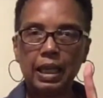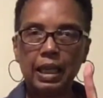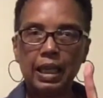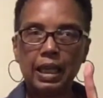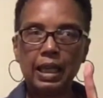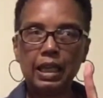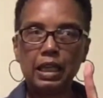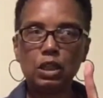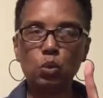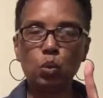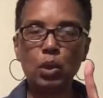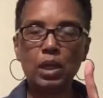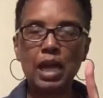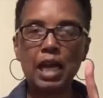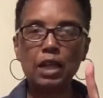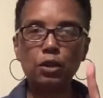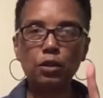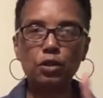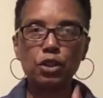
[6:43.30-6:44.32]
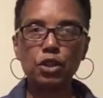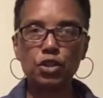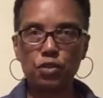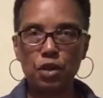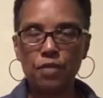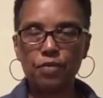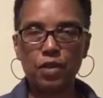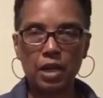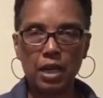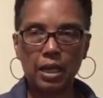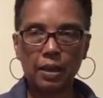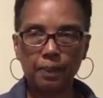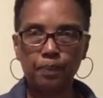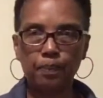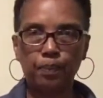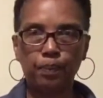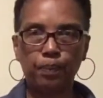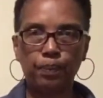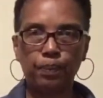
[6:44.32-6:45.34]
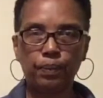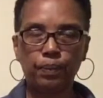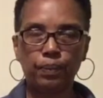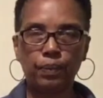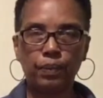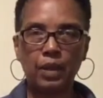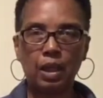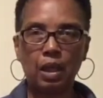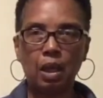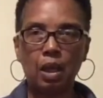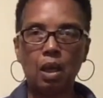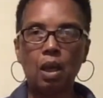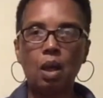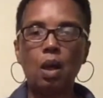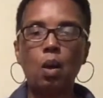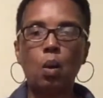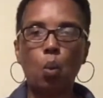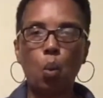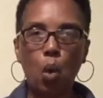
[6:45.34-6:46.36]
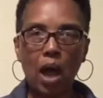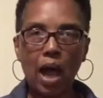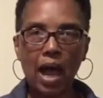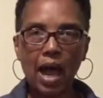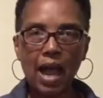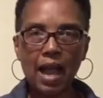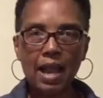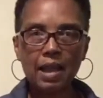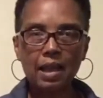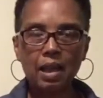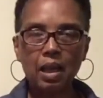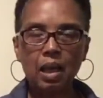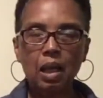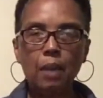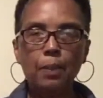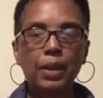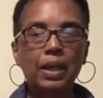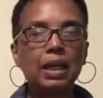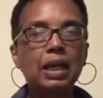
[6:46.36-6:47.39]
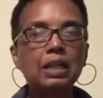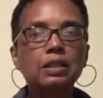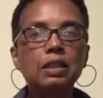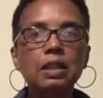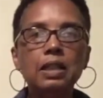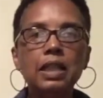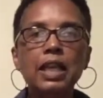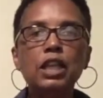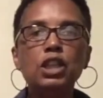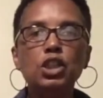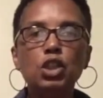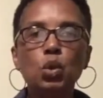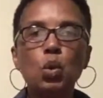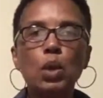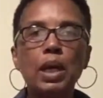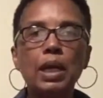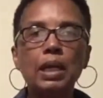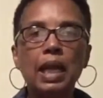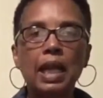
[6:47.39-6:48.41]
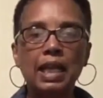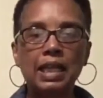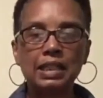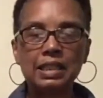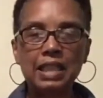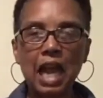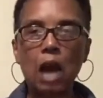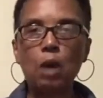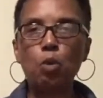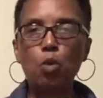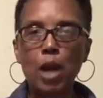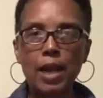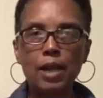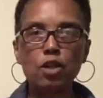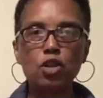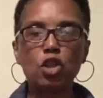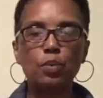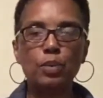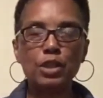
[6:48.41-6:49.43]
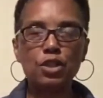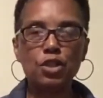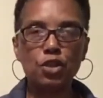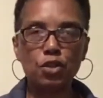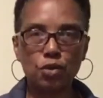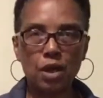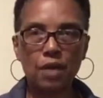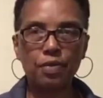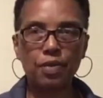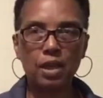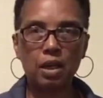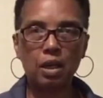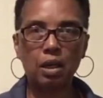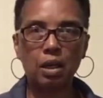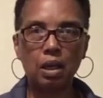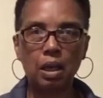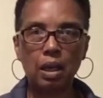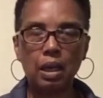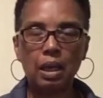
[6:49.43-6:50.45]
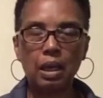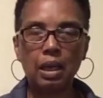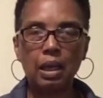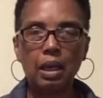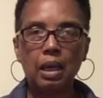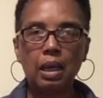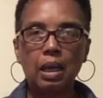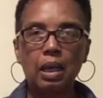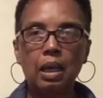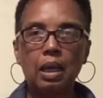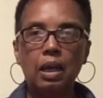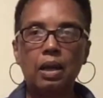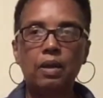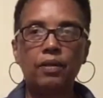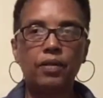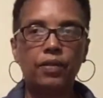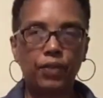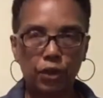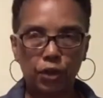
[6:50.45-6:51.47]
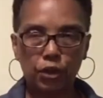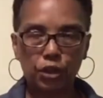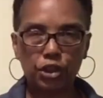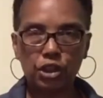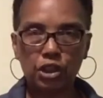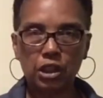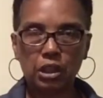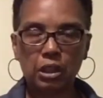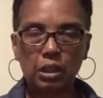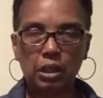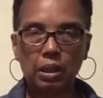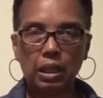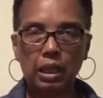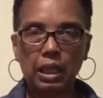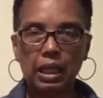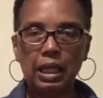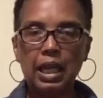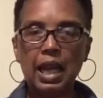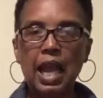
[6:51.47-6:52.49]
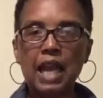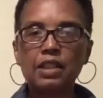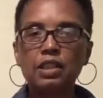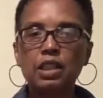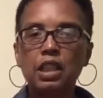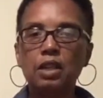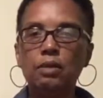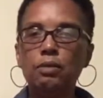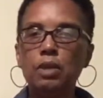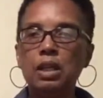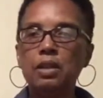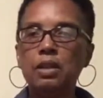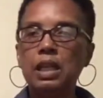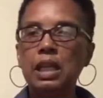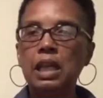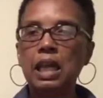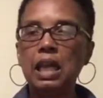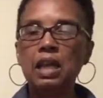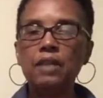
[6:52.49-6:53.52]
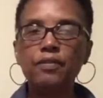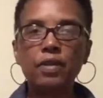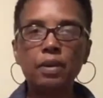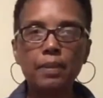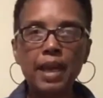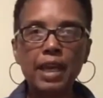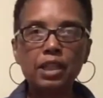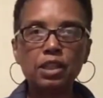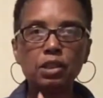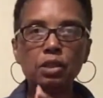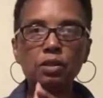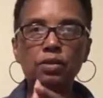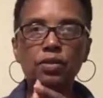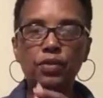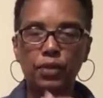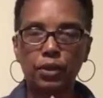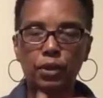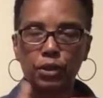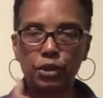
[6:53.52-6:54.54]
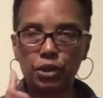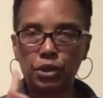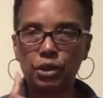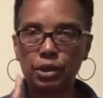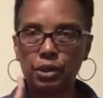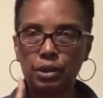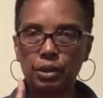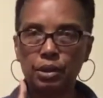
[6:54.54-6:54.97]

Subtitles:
is when I do the strengthening. Why? Because the knee joint is not ready to be strengthened first. It has to get rid of the inflammation first.